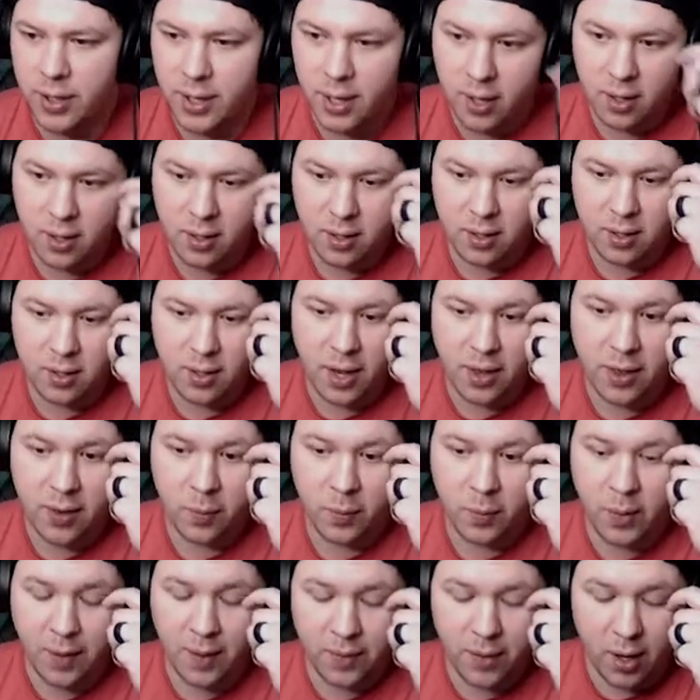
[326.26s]
there, and then
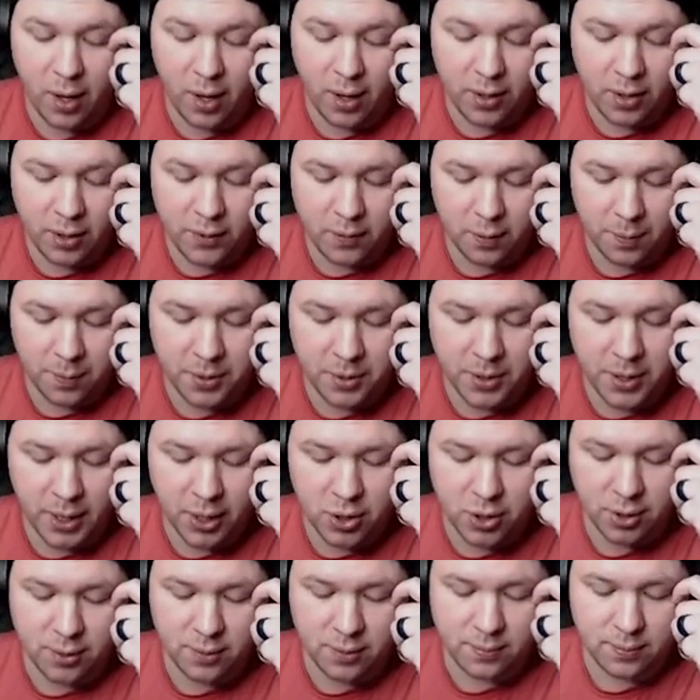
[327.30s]
we have the Honest for
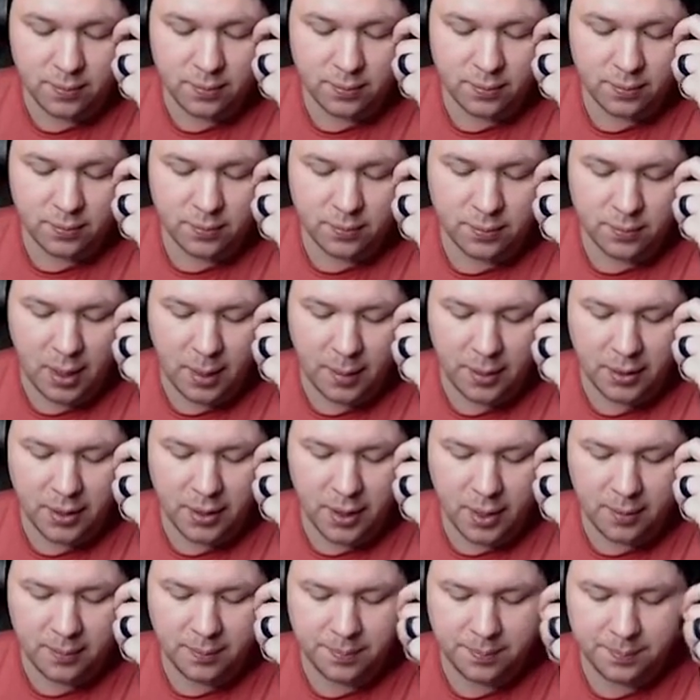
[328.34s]
protection. How about
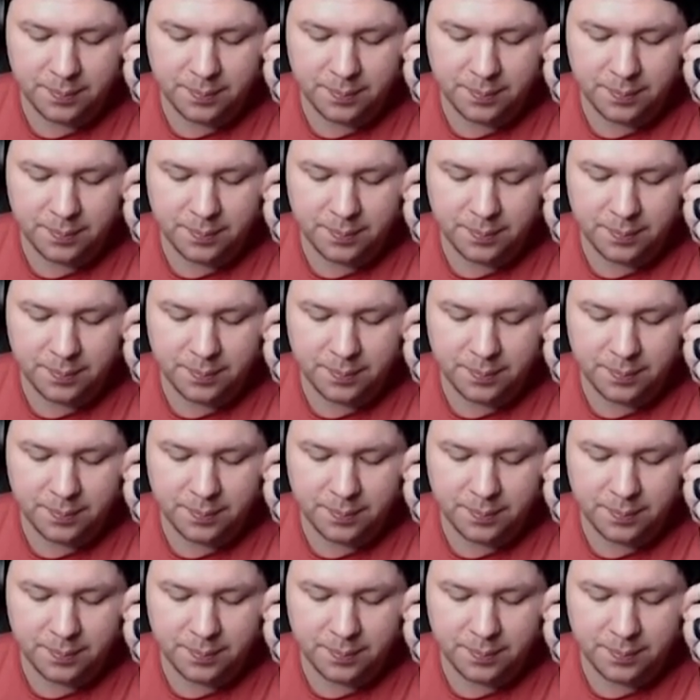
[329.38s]
that?